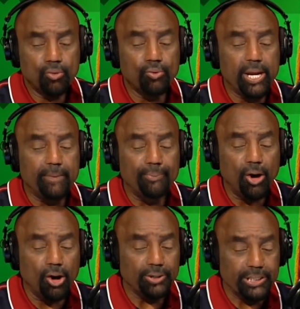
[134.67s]
Rand
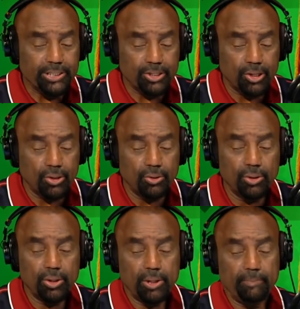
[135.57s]
Paul needs to go.
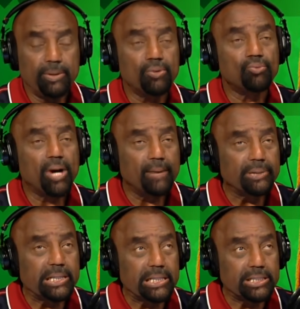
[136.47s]
Mitt
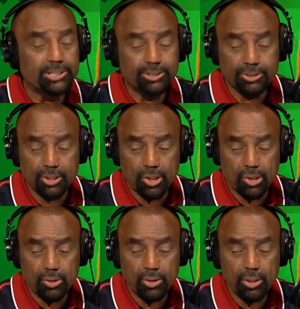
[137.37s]
Romney needs to
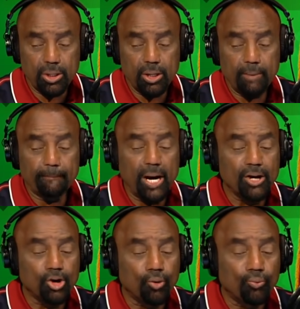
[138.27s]
go.
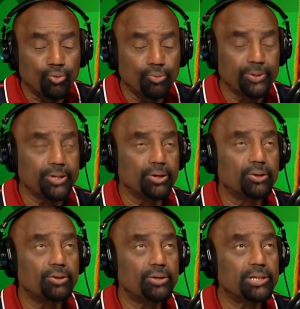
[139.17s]
Marco
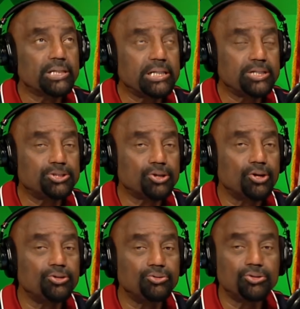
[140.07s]
Rubio needs to
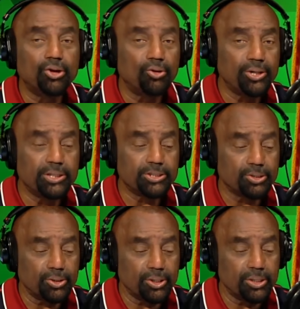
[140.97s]
go. You know he's
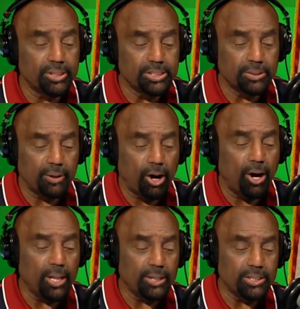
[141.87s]
no good. He's a,
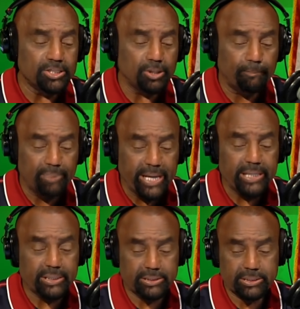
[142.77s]
all of these are
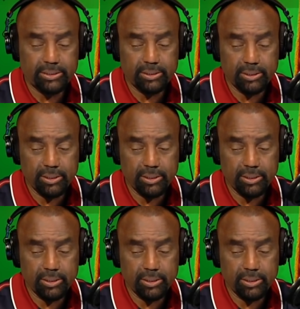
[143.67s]
betas.